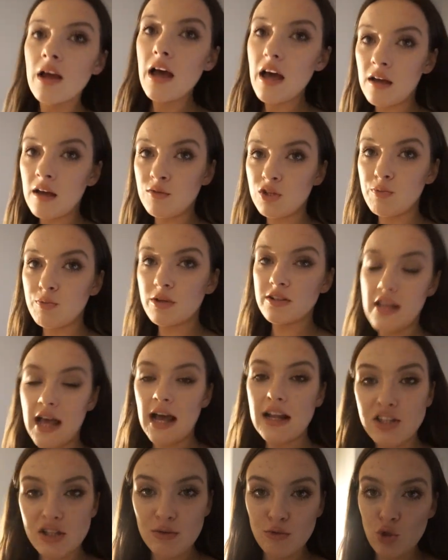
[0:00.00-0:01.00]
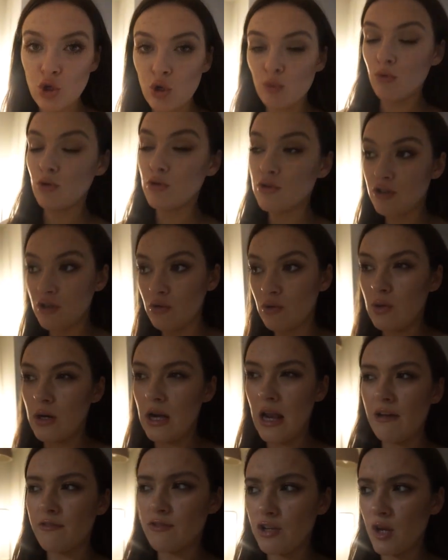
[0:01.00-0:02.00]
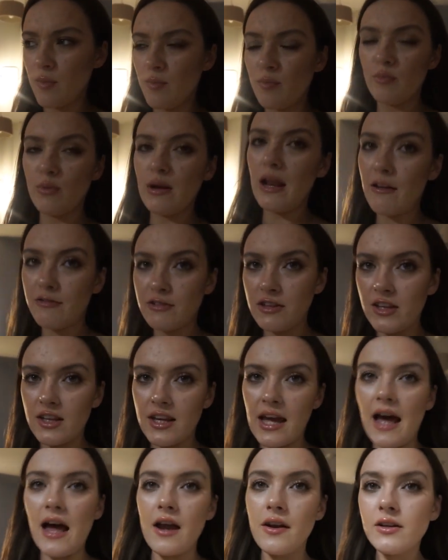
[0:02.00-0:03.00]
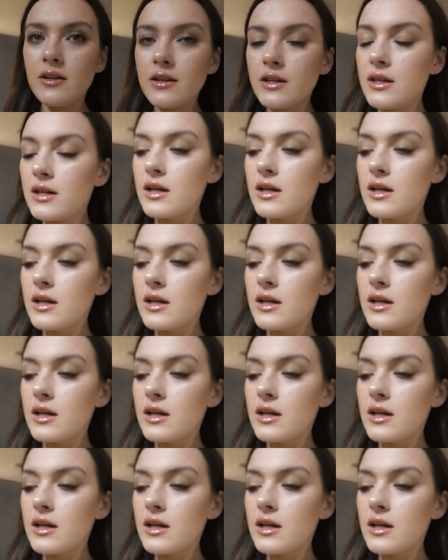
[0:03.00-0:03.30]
Just because I had some normal still left in the can.